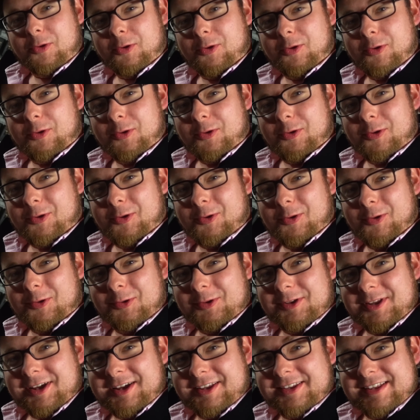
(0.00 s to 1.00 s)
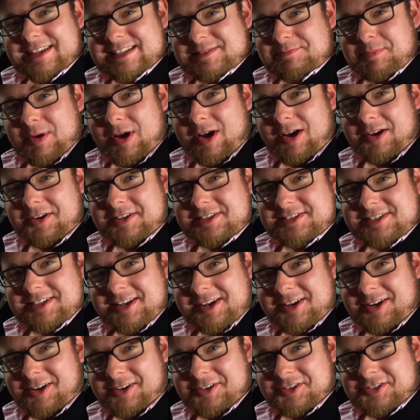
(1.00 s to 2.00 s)
Oh, look at this box.
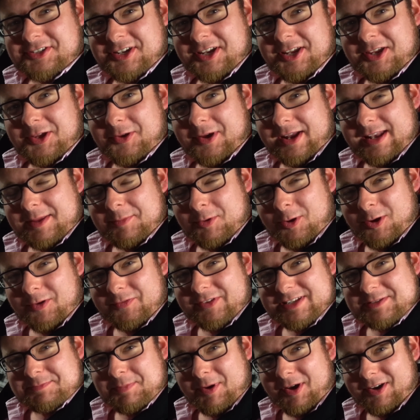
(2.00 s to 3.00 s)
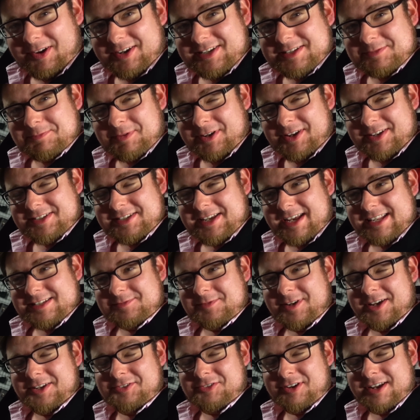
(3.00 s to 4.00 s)
I can't show you any more of this box because it has
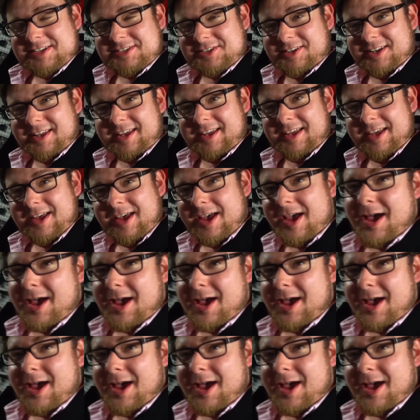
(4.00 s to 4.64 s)
my address on it,